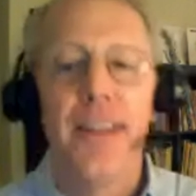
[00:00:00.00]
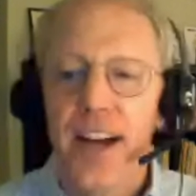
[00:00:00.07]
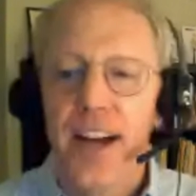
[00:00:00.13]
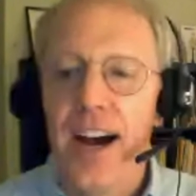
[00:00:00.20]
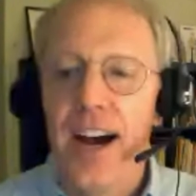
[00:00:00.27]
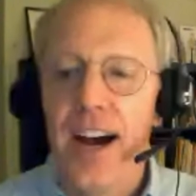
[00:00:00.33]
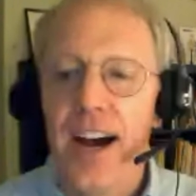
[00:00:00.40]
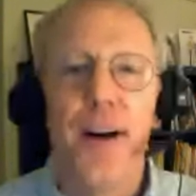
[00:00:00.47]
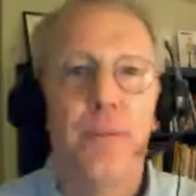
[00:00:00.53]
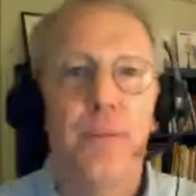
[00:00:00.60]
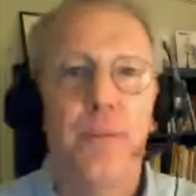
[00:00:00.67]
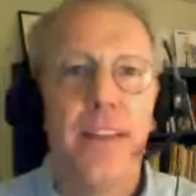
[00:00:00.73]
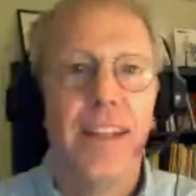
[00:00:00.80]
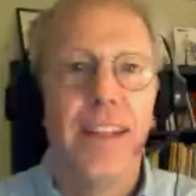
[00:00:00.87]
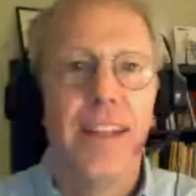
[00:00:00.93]
Uh,
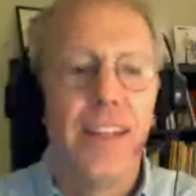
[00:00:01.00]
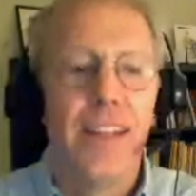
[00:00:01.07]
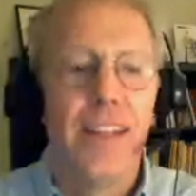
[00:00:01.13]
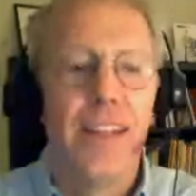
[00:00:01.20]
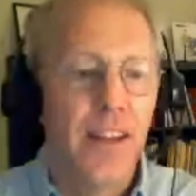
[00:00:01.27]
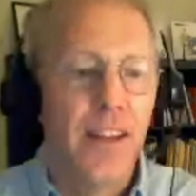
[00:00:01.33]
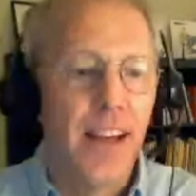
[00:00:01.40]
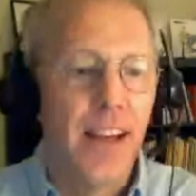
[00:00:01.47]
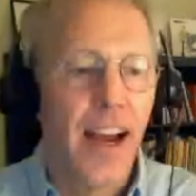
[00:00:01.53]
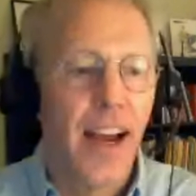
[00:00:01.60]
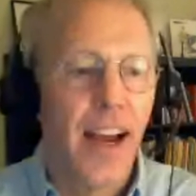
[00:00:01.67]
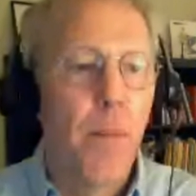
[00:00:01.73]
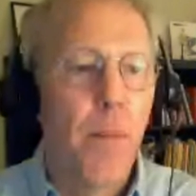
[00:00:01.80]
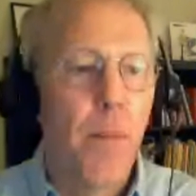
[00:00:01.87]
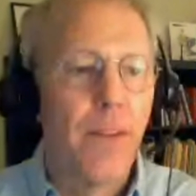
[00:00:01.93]
I
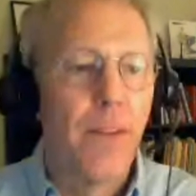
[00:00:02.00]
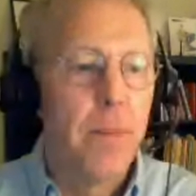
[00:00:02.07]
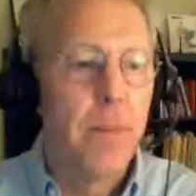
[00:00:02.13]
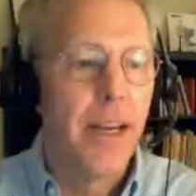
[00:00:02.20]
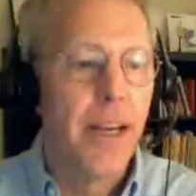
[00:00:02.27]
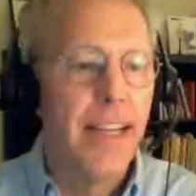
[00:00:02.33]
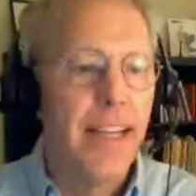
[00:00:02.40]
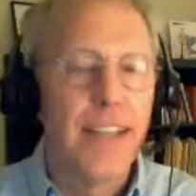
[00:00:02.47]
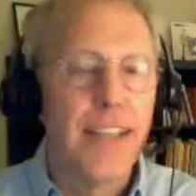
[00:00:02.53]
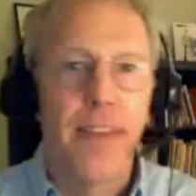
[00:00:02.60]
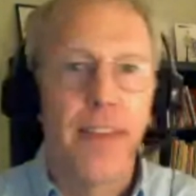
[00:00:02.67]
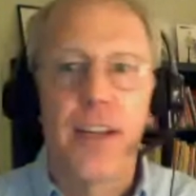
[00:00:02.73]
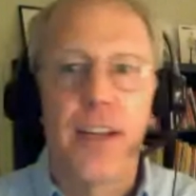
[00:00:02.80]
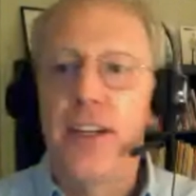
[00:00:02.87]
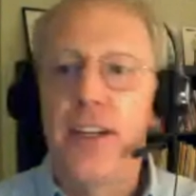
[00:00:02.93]
hope everybody is
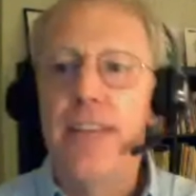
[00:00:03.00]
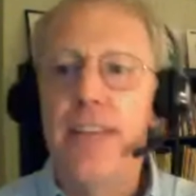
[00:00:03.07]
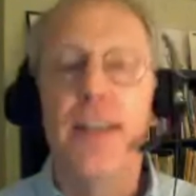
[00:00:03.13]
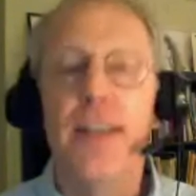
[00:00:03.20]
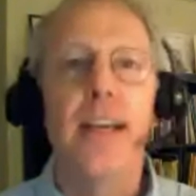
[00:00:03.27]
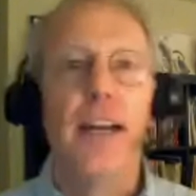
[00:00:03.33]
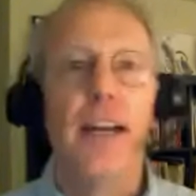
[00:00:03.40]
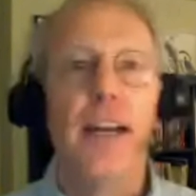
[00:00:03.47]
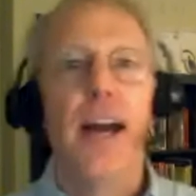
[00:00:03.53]
having a good evening.